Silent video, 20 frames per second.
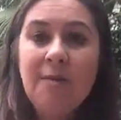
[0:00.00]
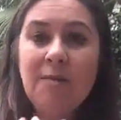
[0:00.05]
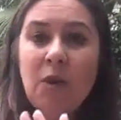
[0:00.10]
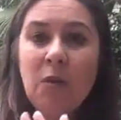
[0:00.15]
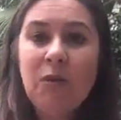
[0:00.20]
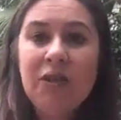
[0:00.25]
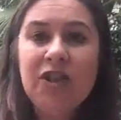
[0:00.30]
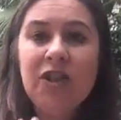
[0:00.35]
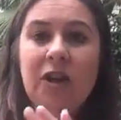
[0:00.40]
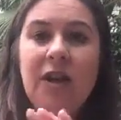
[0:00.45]

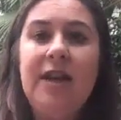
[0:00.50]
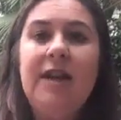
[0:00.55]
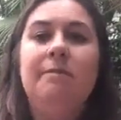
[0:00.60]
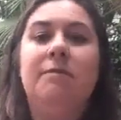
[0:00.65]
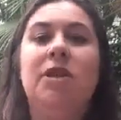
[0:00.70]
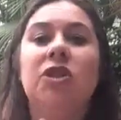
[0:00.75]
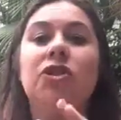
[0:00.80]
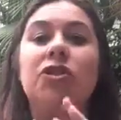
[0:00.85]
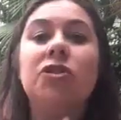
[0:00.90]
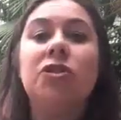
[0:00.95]
which I
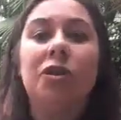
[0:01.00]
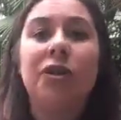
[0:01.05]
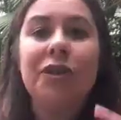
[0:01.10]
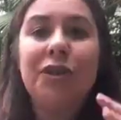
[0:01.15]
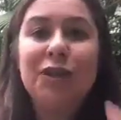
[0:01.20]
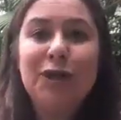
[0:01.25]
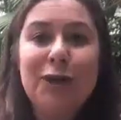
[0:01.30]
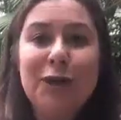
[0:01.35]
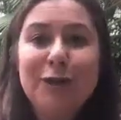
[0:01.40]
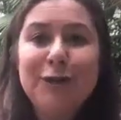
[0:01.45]
am so
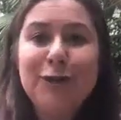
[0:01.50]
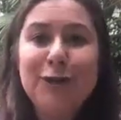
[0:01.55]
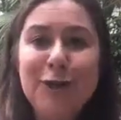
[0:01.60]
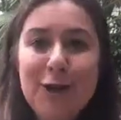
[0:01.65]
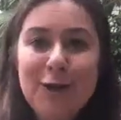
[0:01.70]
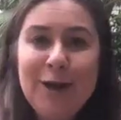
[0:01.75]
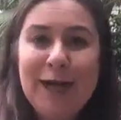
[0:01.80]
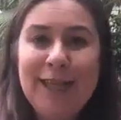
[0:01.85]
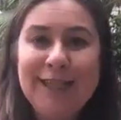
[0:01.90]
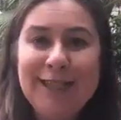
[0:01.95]

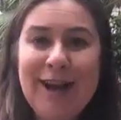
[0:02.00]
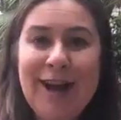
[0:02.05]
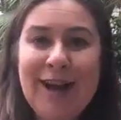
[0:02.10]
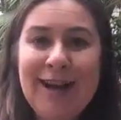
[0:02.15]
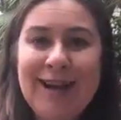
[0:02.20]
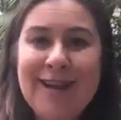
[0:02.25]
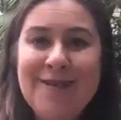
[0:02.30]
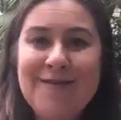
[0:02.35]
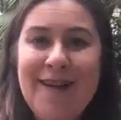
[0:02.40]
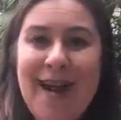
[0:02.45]

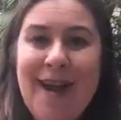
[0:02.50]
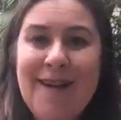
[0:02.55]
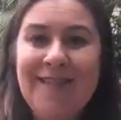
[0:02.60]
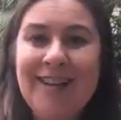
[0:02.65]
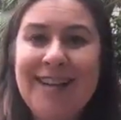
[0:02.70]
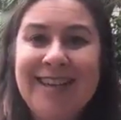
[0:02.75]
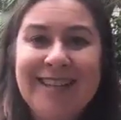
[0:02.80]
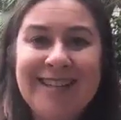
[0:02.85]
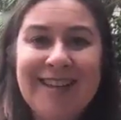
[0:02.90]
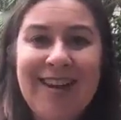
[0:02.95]
excited about,
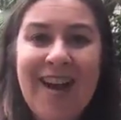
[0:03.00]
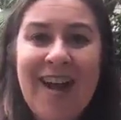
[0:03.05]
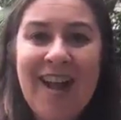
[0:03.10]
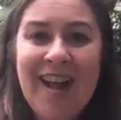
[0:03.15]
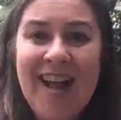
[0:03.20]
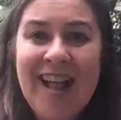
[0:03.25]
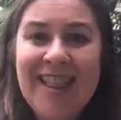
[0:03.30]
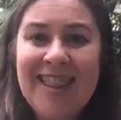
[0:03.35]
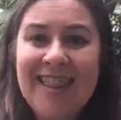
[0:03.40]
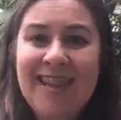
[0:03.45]
because
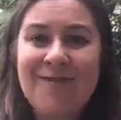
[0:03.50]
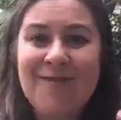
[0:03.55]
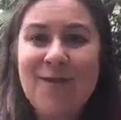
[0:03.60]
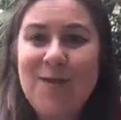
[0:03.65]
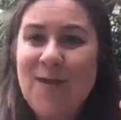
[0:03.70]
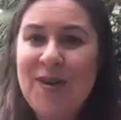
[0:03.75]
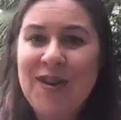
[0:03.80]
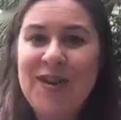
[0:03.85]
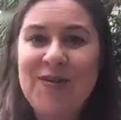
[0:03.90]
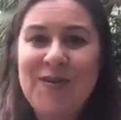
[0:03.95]
I love
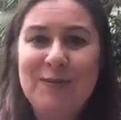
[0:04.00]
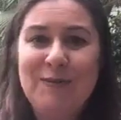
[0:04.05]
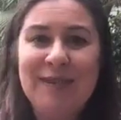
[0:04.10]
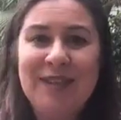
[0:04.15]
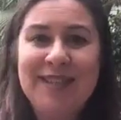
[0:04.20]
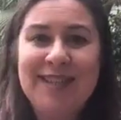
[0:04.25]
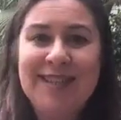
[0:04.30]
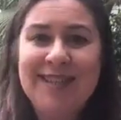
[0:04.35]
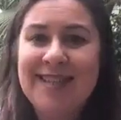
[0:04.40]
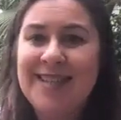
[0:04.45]
working with
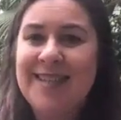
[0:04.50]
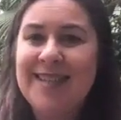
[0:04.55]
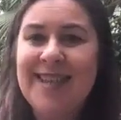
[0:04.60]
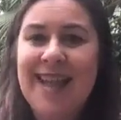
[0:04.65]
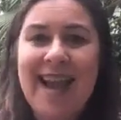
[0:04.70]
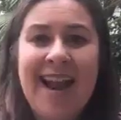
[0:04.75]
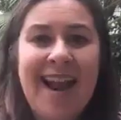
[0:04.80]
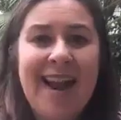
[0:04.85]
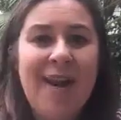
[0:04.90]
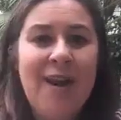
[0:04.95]
businesses
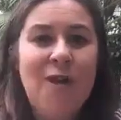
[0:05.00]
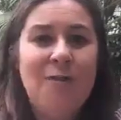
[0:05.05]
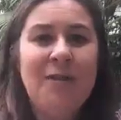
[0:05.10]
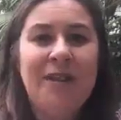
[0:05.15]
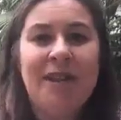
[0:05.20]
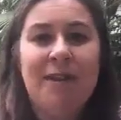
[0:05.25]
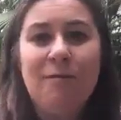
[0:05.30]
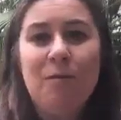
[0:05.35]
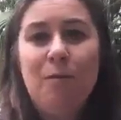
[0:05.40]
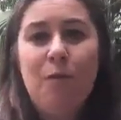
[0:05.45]
and
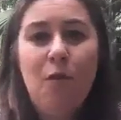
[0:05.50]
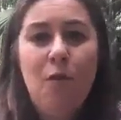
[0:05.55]
helping them